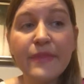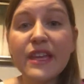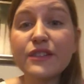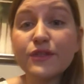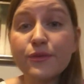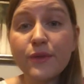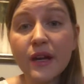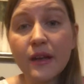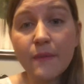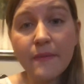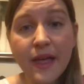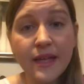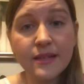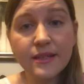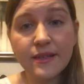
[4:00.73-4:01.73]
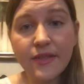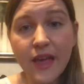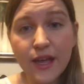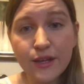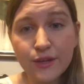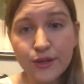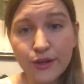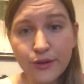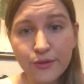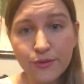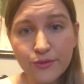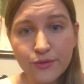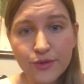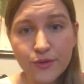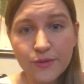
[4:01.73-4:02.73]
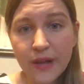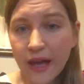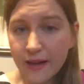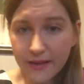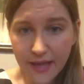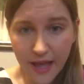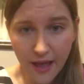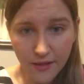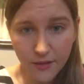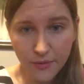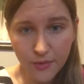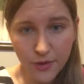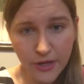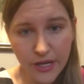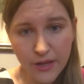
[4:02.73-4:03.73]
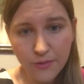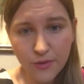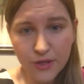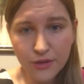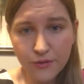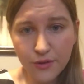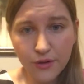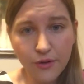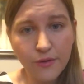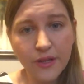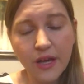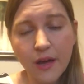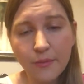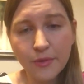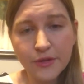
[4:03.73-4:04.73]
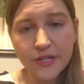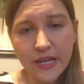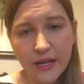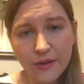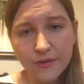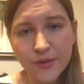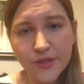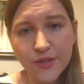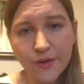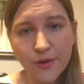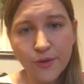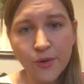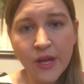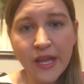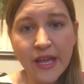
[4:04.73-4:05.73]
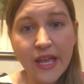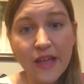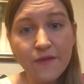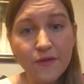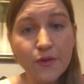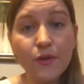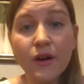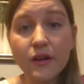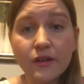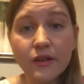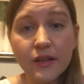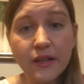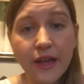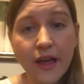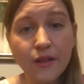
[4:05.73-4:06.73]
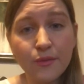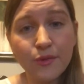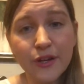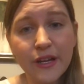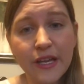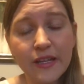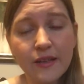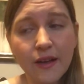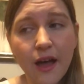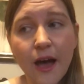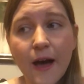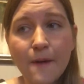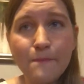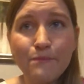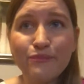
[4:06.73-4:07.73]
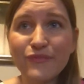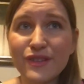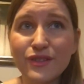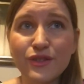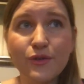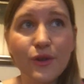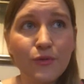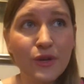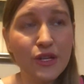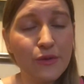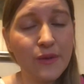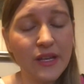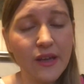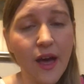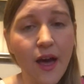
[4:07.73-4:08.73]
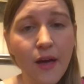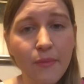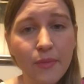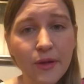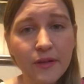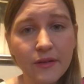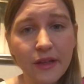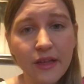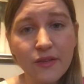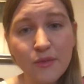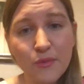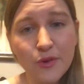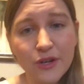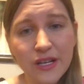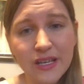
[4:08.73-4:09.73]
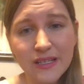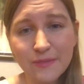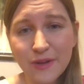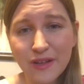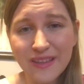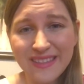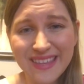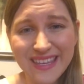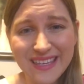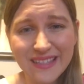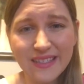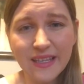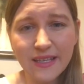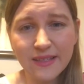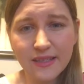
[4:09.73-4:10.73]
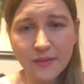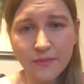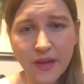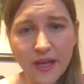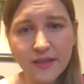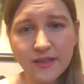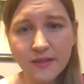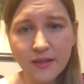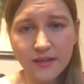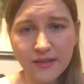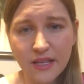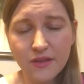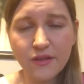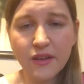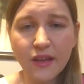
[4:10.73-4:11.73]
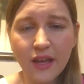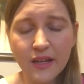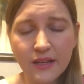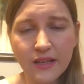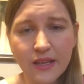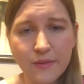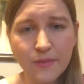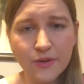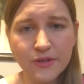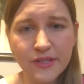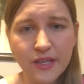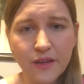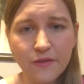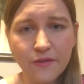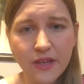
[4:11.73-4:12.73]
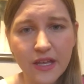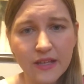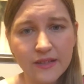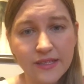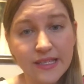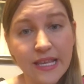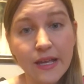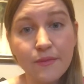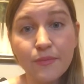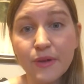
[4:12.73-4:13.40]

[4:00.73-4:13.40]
They do recommend that you do not calibrate when you are going up or down. So if you are going to calibrate, do it when you wake up in the morning is probably the easiest and best, because then you can kind of keep yourself in sync.